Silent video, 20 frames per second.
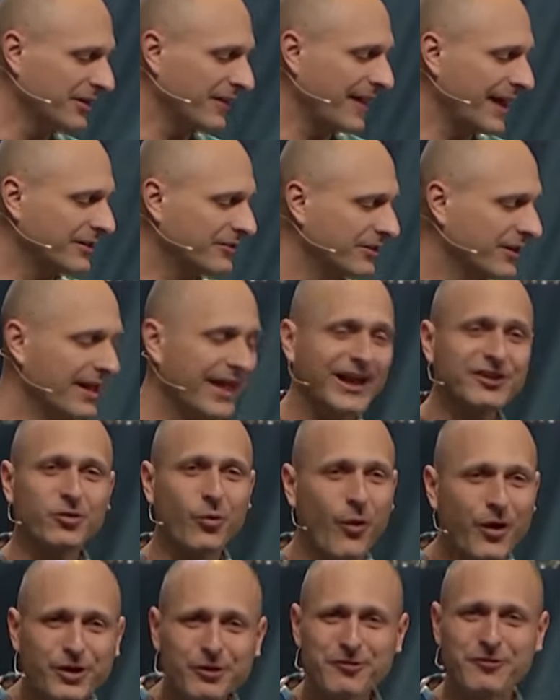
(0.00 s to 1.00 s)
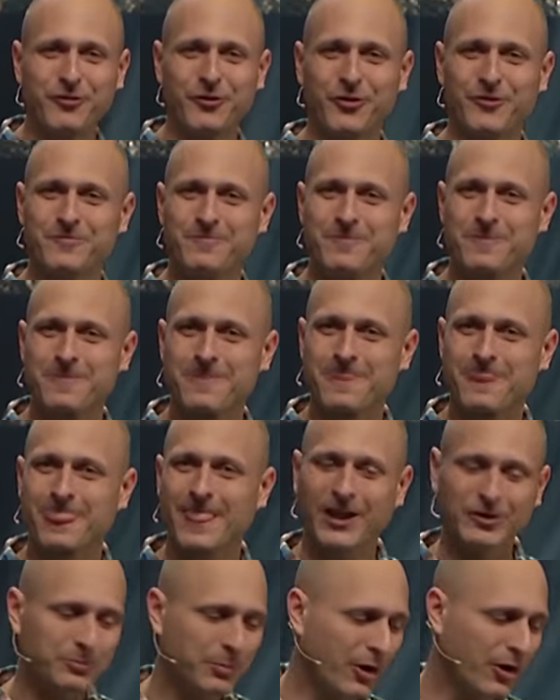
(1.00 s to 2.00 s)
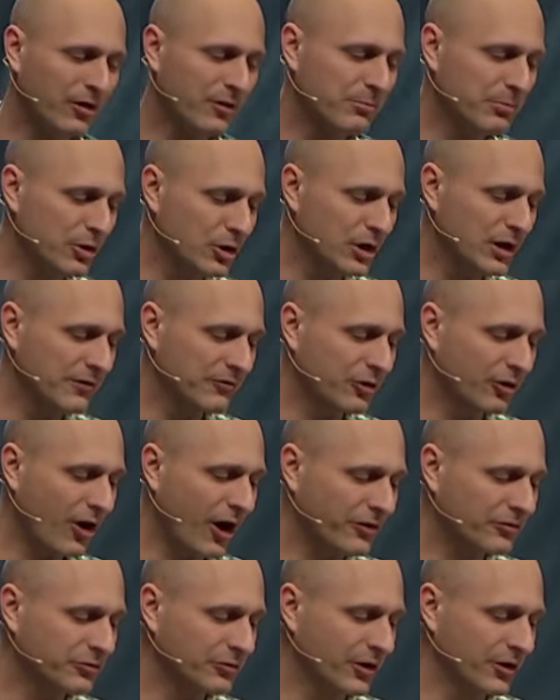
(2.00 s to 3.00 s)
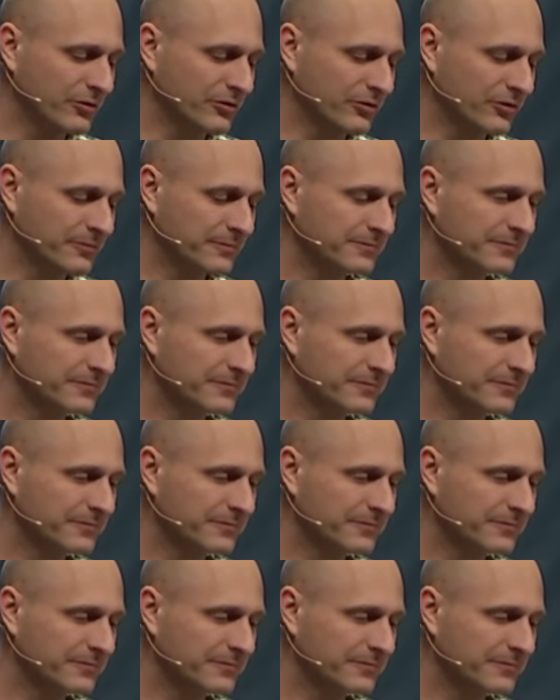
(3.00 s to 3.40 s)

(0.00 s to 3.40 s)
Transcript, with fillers: and that's, that's wonderful. That's part of the beauty of Crossroads.